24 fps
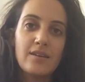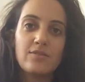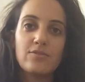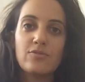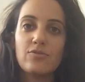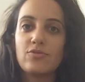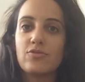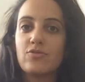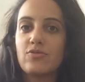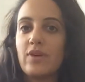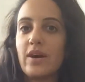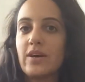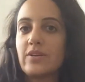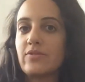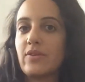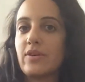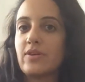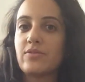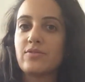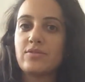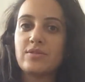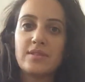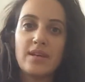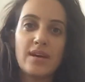to try to
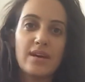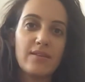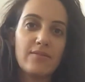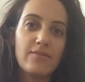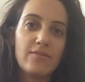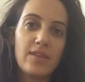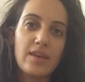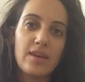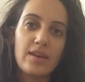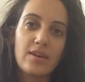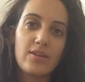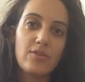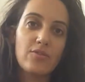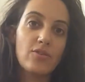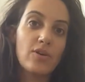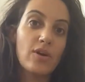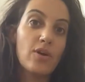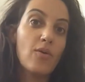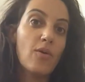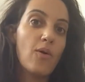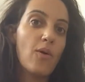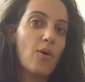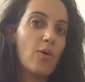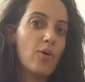understand if they can
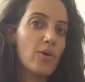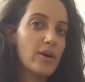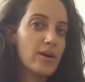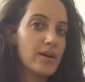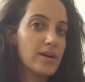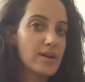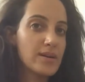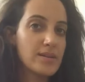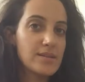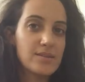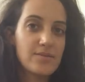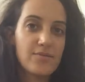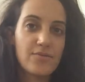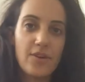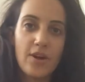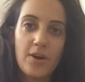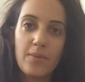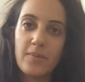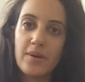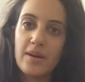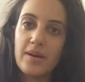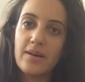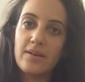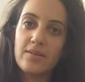grow organs
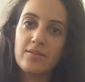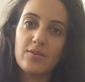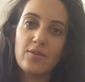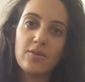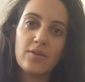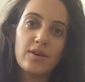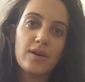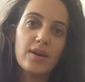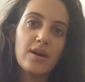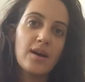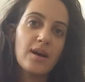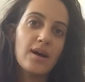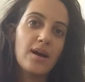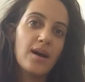from it or